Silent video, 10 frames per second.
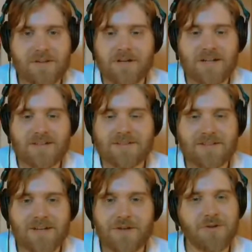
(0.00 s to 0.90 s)
do not.
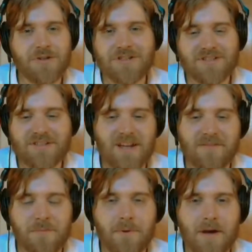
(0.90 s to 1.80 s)
A union doesn't
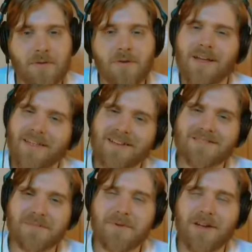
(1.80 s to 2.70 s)
have the power. Well, I guess
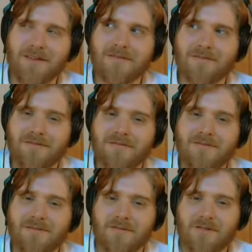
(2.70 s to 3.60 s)
they might.
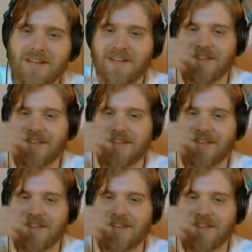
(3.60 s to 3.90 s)
They could